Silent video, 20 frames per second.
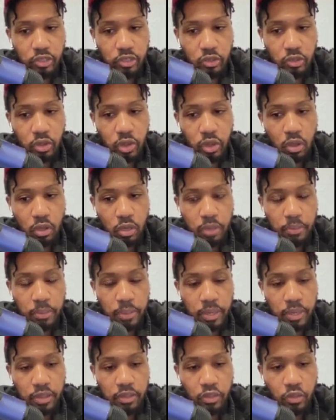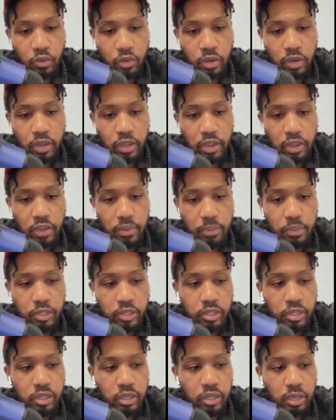so you're only paying
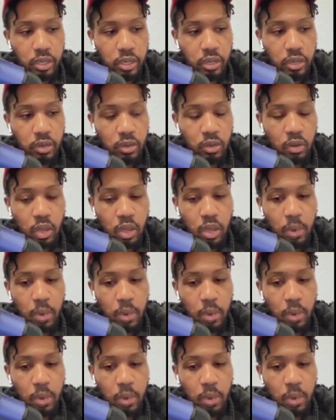3.5% down.